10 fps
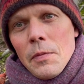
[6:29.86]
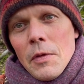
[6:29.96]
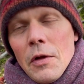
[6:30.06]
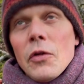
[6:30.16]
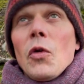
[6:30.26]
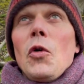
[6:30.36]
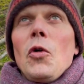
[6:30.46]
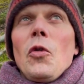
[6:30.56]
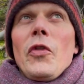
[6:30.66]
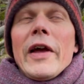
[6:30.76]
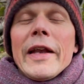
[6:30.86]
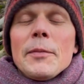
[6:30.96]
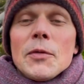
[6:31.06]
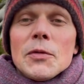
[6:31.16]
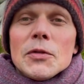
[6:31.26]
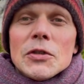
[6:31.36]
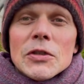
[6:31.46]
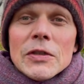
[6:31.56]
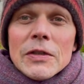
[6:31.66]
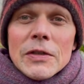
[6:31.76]
And all the
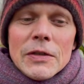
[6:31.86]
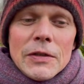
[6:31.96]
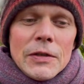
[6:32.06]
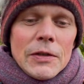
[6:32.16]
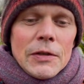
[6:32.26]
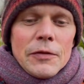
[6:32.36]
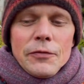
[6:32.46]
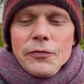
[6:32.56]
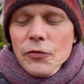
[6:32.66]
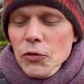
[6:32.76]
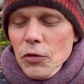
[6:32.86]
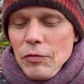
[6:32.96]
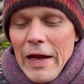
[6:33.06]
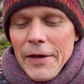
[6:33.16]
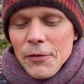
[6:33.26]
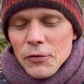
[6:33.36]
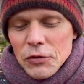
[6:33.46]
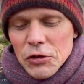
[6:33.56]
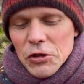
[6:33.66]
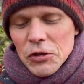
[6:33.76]
animals flew around
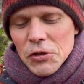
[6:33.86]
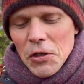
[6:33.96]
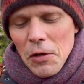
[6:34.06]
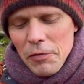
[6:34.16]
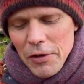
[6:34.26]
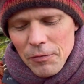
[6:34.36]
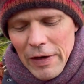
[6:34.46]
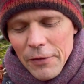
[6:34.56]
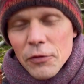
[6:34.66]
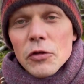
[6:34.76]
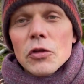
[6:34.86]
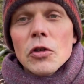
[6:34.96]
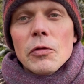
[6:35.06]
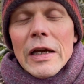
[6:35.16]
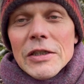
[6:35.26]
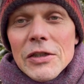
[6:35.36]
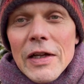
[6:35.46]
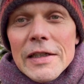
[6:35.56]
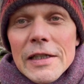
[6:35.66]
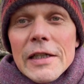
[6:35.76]
and scurried around and
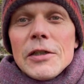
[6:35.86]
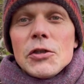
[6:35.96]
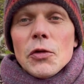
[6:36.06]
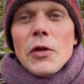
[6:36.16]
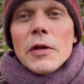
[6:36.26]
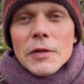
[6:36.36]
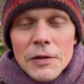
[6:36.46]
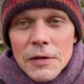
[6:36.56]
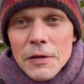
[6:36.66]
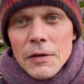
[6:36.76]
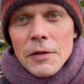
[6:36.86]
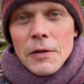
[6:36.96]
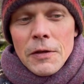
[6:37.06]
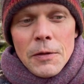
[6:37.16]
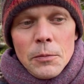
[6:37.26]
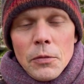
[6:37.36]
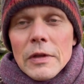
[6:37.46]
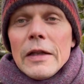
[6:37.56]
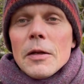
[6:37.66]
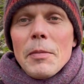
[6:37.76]
congratulated each other. But
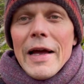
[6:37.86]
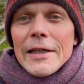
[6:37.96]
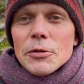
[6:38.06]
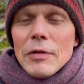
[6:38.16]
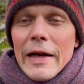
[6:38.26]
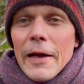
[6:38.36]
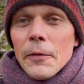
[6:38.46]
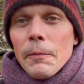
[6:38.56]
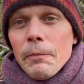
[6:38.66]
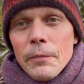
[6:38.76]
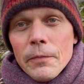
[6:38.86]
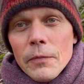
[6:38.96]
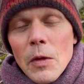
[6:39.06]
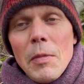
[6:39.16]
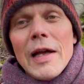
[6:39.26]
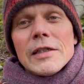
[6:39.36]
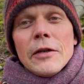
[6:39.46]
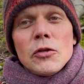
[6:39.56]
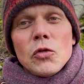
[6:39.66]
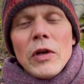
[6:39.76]
then the mice ran out. The mice
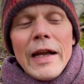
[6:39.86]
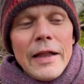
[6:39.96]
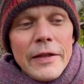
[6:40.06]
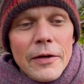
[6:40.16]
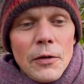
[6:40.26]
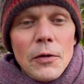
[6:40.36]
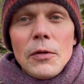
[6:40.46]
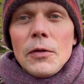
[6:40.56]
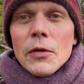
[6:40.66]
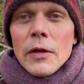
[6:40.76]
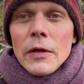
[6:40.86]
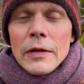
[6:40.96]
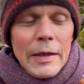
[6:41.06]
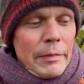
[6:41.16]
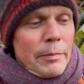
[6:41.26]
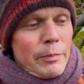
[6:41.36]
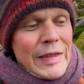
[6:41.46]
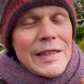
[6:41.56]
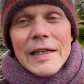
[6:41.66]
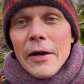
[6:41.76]
hadn't done anything at all. They'd been
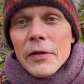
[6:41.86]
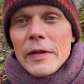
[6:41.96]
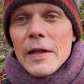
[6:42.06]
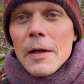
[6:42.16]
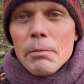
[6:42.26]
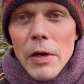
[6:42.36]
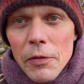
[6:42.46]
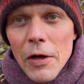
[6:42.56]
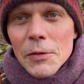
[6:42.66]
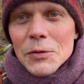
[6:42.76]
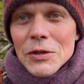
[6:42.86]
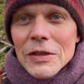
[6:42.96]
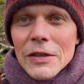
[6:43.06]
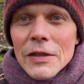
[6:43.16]
busy down in their burrows.